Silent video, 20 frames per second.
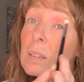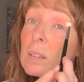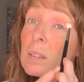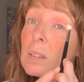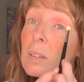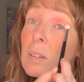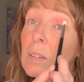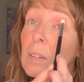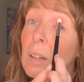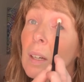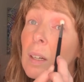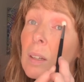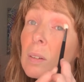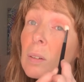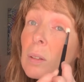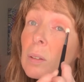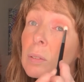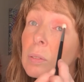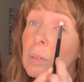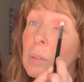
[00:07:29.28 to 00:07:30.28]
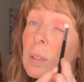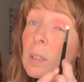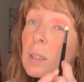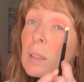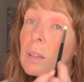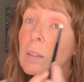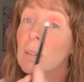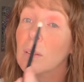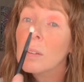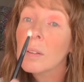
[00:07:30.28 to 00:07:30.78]
to start off
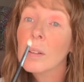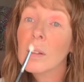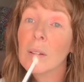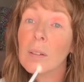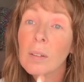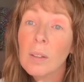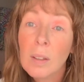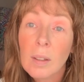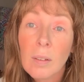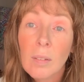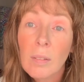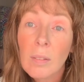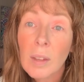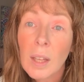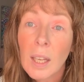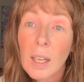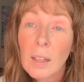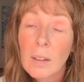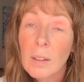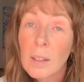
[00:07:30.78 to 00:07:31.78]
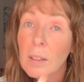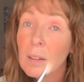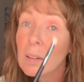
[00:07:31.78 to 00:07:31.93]
with and you can see that